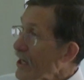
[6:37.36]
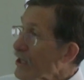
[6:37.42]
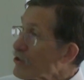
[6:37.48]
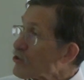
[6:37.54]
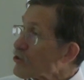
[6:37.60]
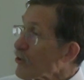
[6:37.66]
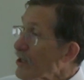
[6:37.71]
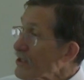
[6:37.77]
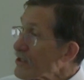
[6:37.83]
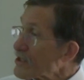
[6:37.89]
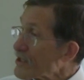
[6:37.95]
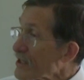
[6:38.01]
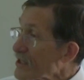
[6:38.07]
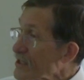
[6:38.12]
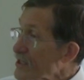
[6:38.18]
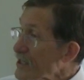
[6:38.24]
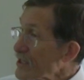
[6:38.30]
entrance,
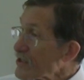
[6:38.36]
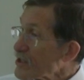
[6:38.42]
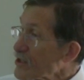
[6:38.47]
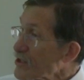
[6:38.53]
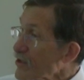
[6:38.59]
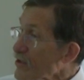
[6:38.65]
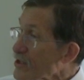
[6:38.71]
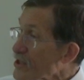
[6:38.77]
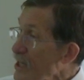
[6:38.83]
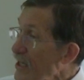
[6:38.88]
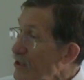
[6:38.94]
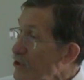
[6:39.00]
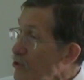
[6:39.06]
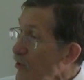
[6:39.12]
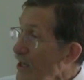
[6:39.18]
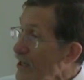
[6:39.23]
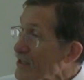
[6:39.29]
the sisters'
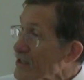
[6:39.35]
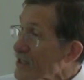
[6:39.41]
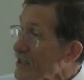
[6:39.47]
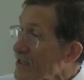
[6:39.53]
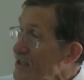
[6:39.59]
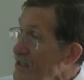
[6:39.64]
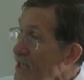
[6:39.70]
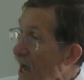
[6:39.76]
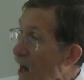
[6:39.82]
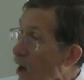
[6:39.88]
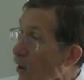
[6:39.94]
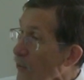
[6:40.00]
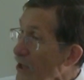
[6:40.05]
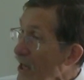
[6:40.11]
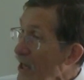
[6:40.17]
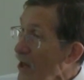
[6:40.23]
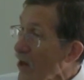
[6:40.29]
entrance is
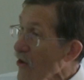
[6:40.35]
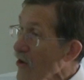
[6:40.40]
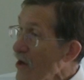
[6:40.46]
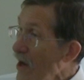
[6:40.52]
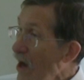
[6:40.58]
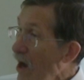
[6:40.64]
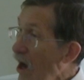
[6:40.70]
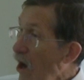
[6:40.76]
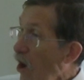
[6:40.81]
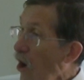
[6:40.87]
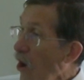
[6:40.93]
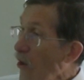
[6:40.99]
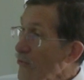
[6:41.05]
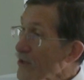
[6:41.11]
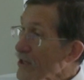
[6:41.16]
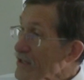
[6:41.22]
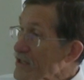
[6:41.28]
down here
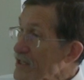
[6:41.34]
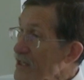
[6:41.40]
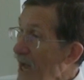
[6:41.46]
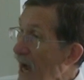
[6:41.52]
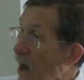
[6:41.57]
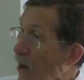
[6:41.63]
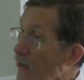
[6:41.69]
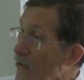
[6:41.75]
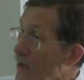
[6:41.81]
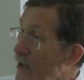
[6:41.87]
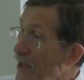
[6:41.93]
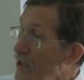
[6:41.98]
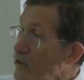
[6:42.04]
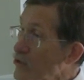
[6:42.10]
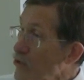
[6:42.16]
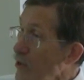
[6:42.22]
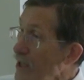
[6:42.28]
on the south
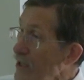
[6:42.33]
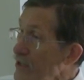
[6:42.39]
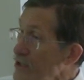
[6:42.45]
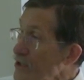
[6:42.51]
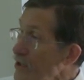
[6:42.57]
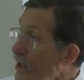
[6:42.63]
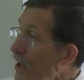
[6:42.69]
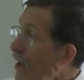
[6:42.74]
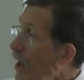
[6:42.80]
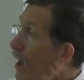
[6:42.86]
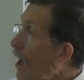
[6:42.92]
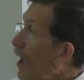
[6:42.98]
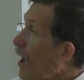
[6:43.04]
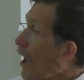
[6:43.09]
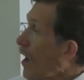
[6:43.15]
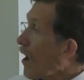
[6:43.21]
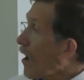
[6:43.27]
entrance.
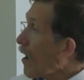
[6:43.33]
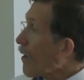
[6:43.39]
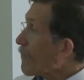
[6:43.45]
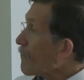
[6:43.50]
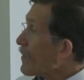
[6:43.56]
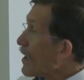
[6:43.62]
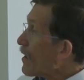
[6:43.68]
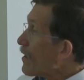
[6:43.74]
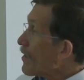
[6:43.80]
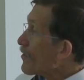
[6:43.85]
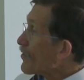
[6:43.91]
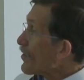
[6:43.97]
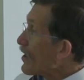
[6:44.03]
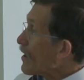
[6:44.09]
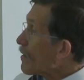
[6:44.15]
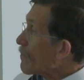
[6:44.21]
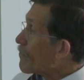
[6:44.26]

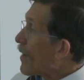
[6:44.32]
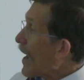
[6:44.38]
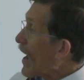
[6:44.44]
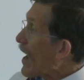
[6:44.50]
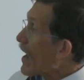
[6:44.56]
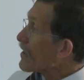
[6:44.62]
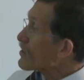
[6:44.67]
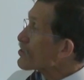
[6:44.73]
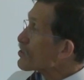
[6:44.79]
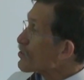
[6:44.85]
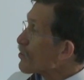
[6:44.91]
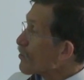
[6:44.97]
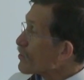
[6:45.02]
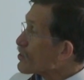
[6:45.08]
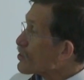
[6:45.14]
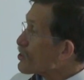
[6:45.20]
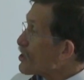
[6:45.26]
The
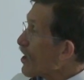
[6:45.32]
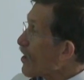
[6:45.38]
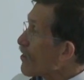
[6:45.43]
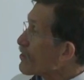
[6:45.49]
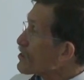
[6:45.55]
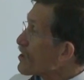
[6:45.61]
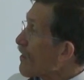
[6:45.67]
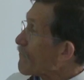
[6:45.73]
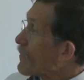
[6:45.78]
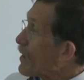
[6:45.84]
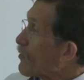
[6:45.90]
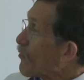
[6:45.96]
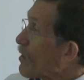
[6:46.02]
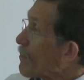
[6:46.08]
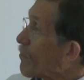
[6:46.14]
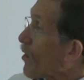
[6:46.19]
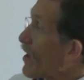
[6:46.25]
pastor's chairs have been
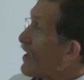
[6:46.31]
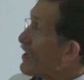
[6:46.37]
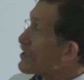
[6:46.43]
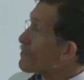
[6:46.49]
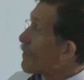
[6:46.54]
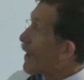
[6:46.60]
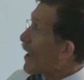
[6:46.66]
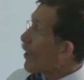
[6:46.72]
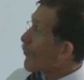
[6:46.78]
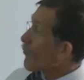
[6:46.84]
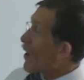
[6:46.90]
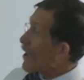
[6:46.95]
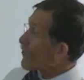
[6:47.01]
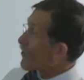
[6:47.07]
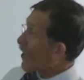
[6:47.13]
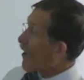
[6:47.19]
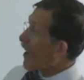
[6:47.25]
replaced by a rather